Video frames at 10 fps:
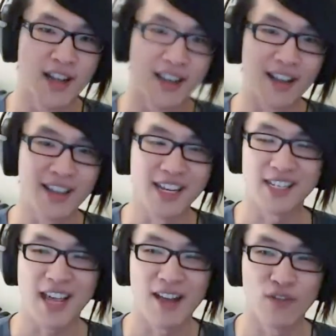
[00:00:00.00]
Now, this
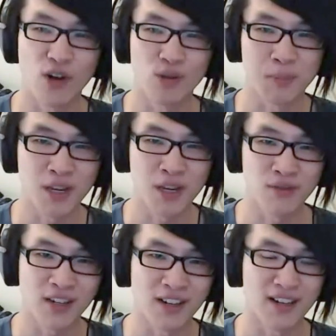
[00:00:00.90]
headphone was a bit
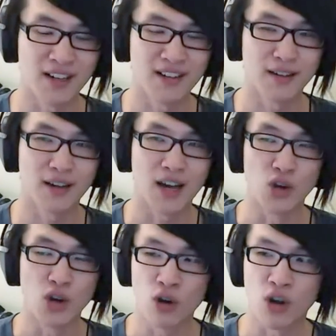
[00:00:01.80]
of a, a
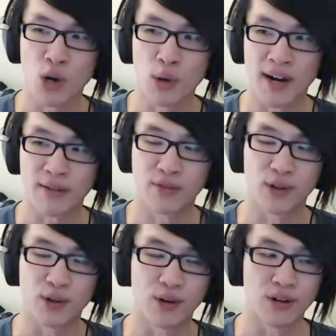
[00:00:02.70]
no-goer
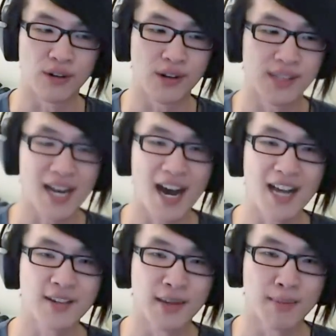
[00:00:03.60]
for
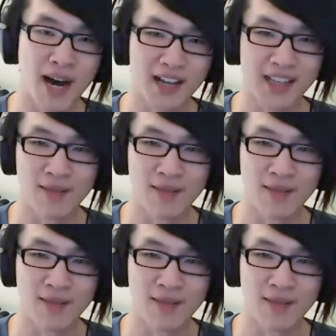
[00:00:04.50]
Sennheiser in the market.